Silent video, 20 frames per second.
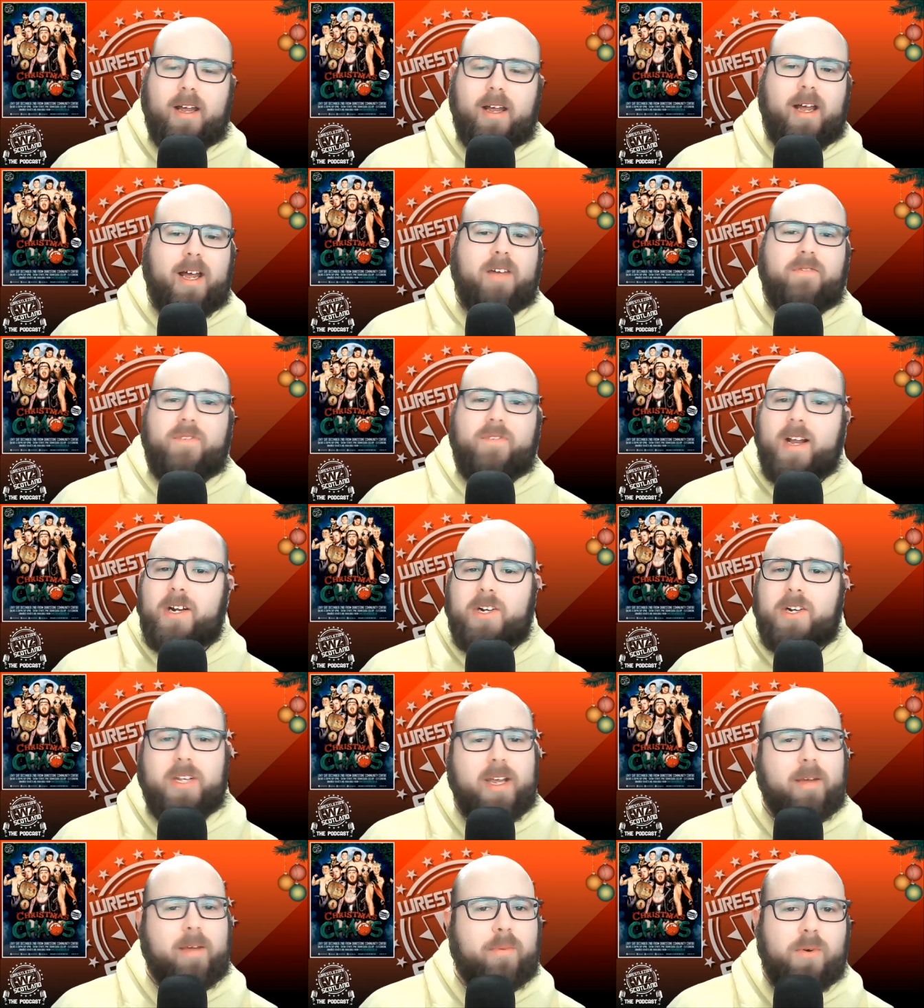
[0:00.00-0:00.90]
Uh,
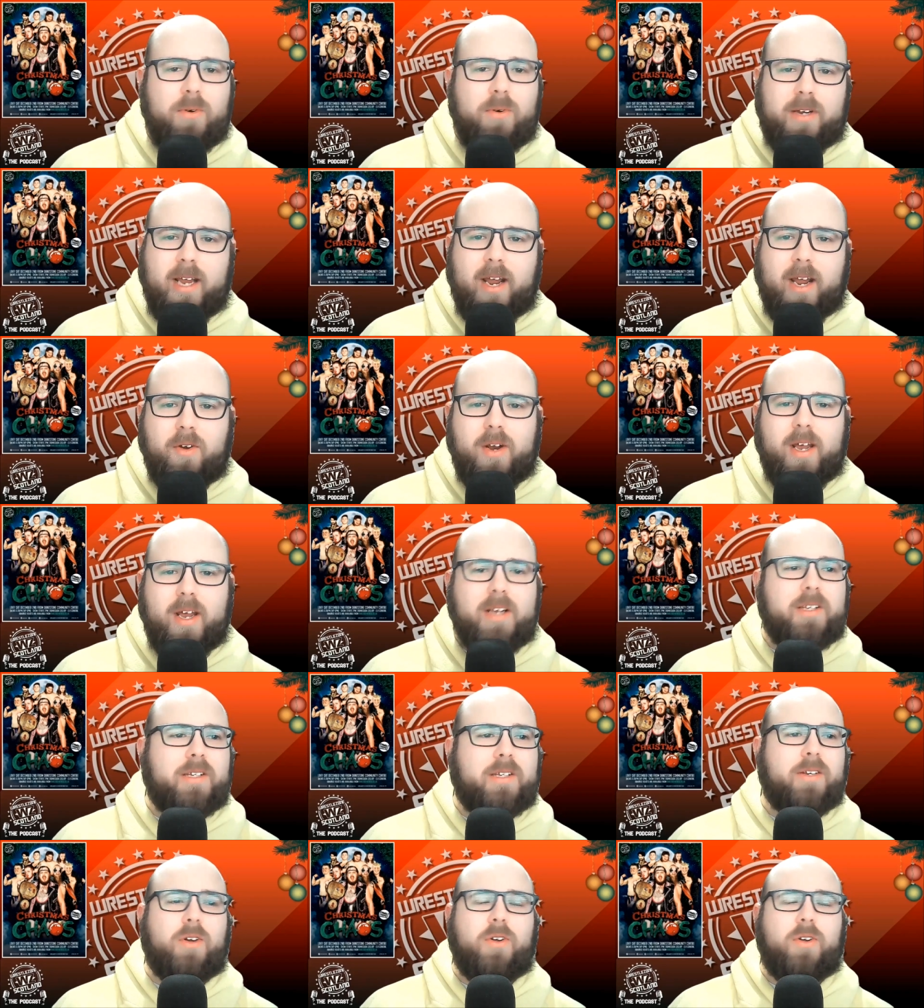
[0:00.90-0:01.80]
eventually, it broke down,
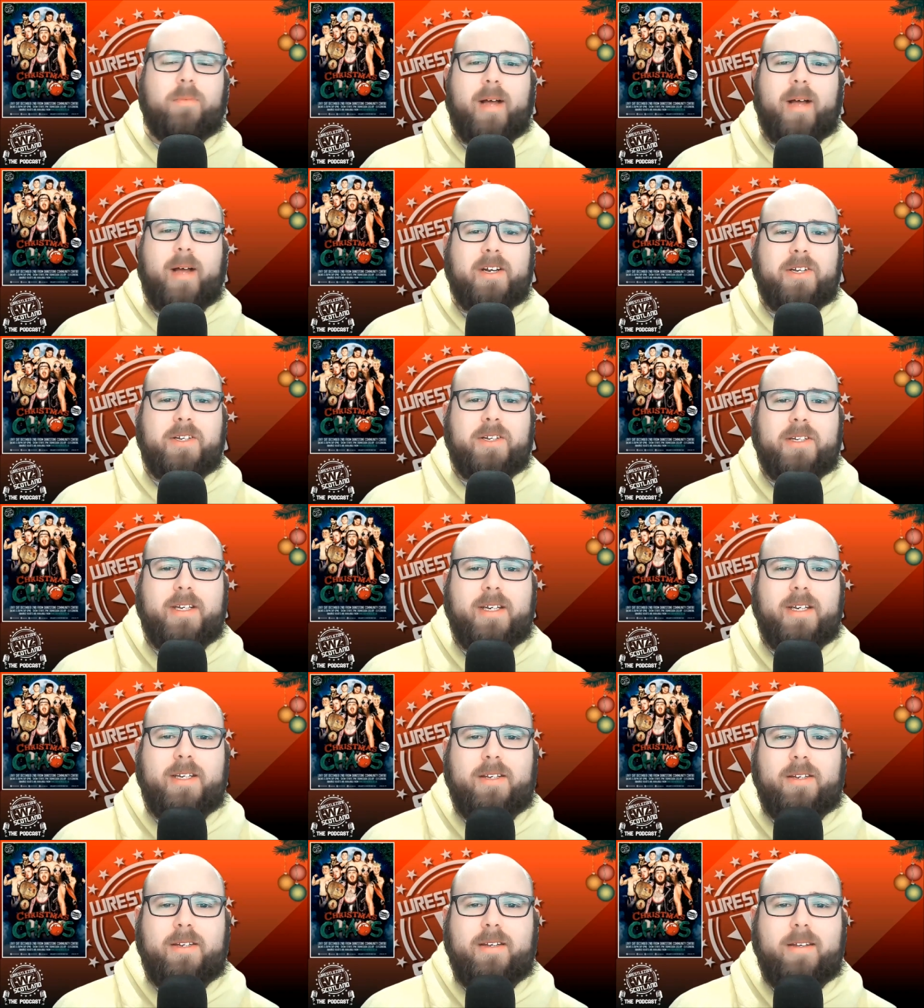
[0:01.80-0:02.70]
as all matches
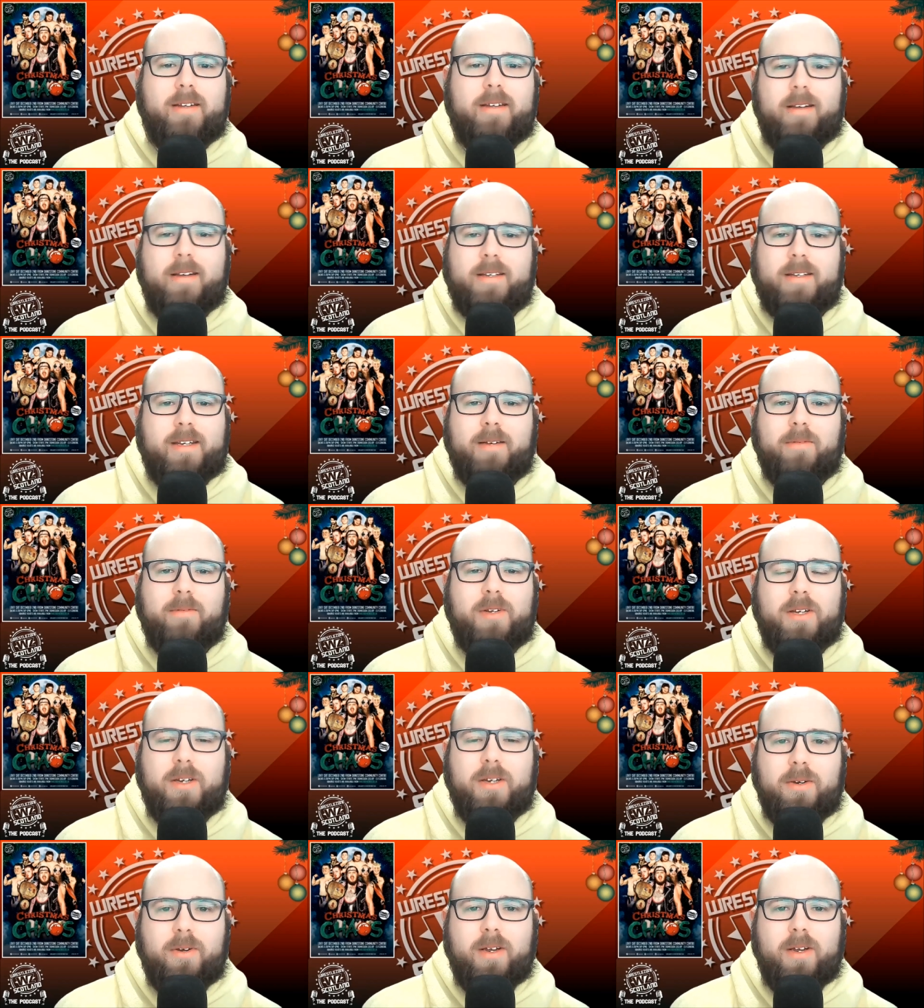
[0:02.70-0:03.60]
these uh, seem
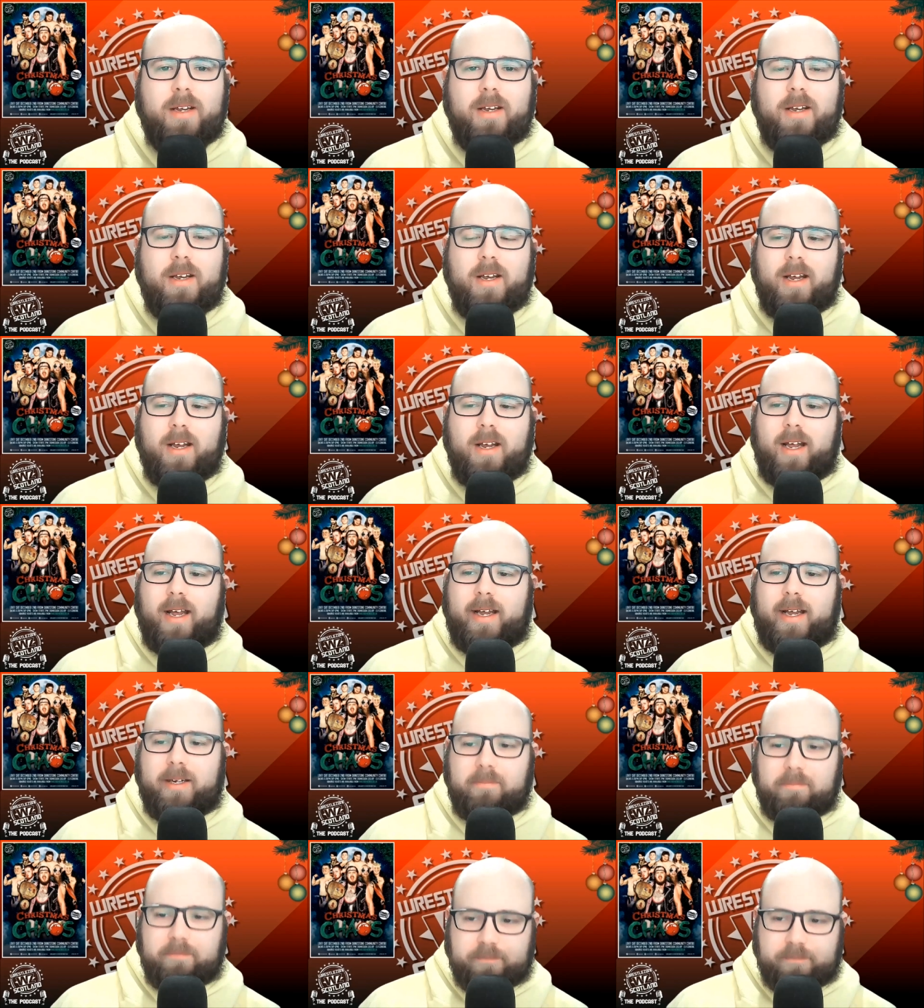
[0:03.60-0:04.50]
to do.
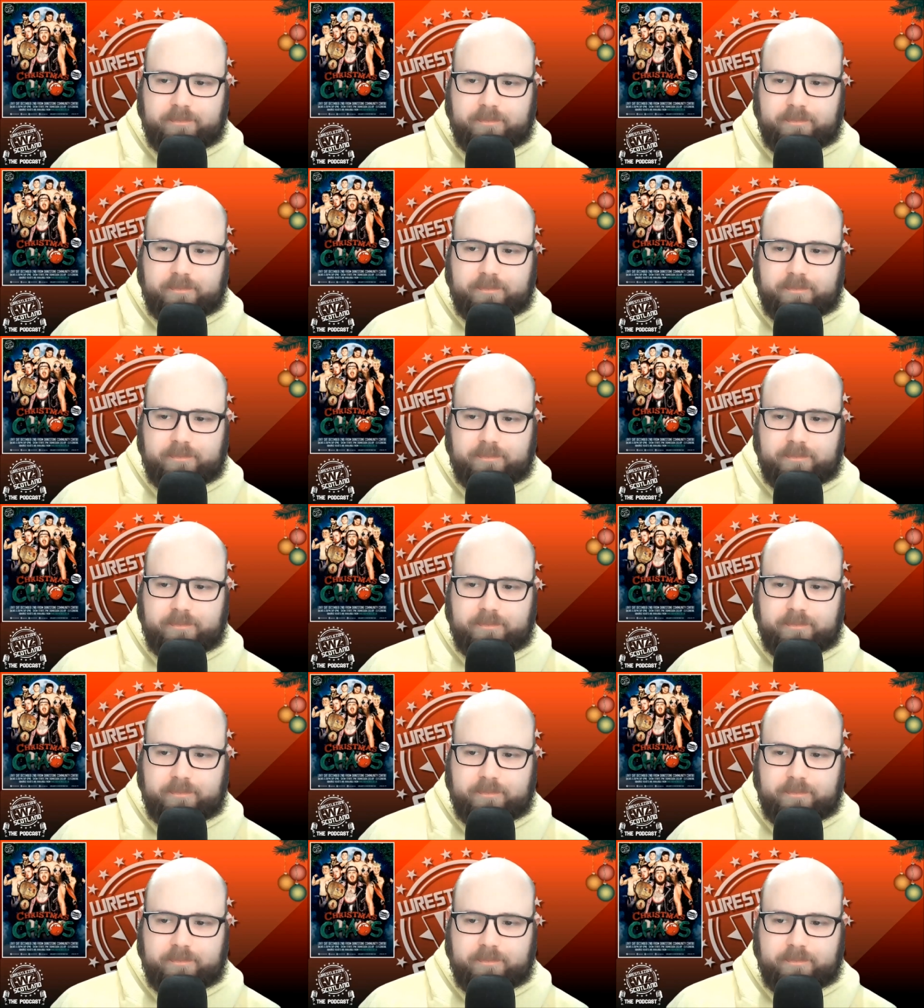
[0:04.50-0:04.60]
Uh,